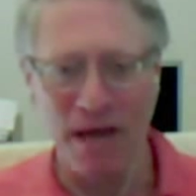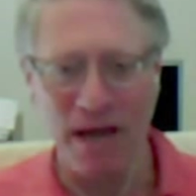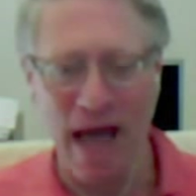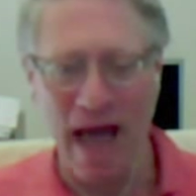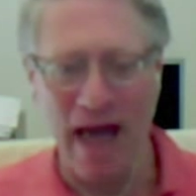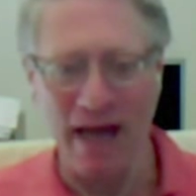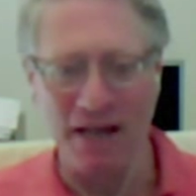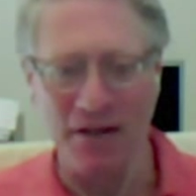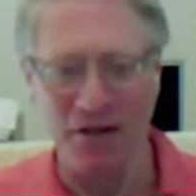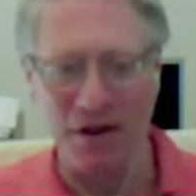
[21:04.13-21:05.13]
being
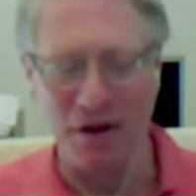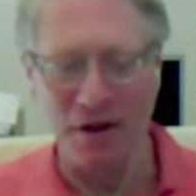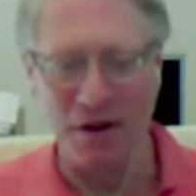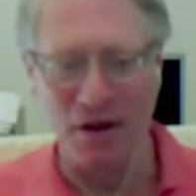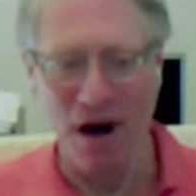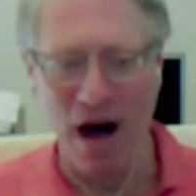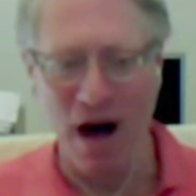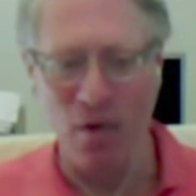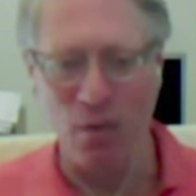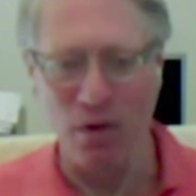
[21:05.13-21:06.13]
as the
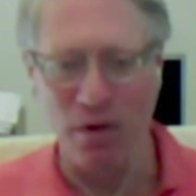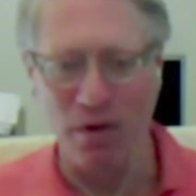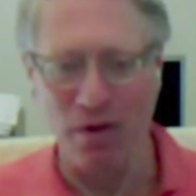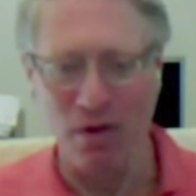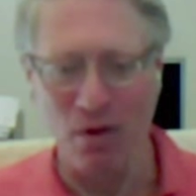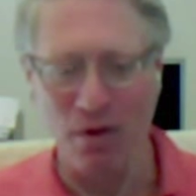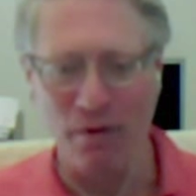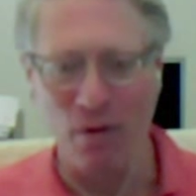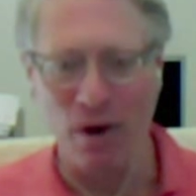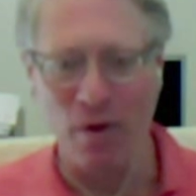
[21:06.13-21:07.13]
aqual or
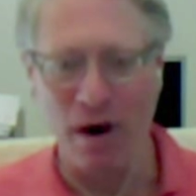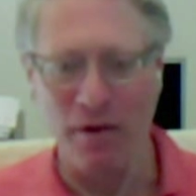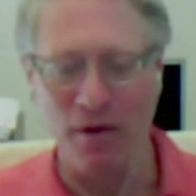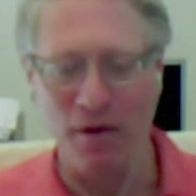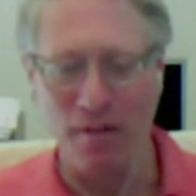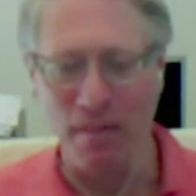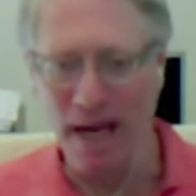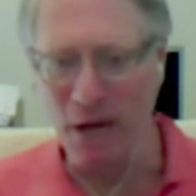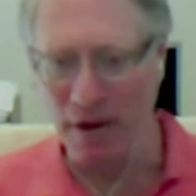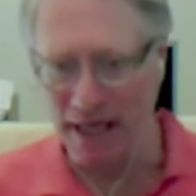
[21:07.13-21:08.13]
four-quadrant
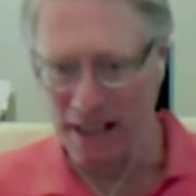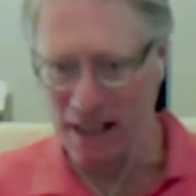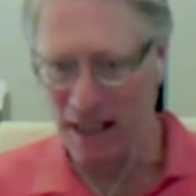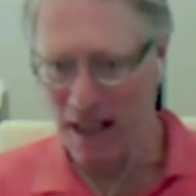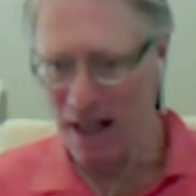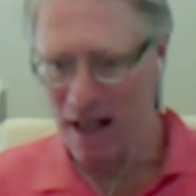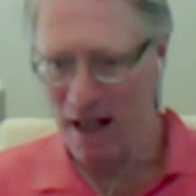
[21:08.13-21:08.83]
matrix